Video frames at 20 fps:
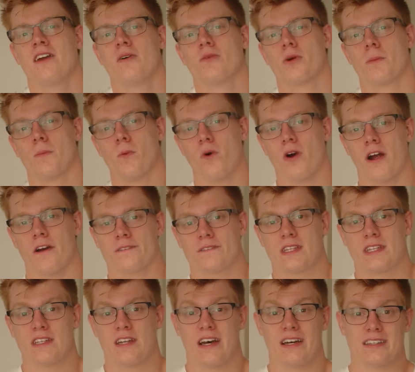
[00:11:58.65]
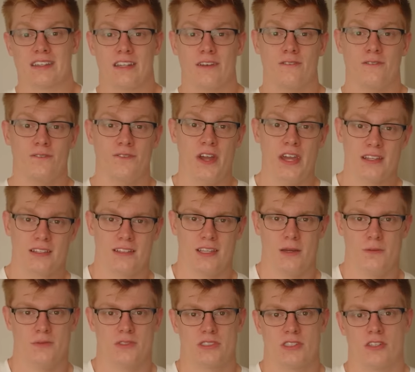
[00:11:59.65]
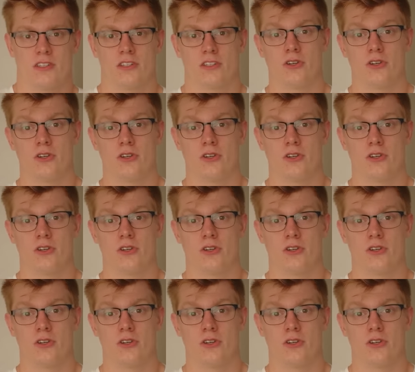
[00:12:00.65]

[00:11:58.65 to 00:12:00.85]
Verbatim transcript: were more often than not the victims.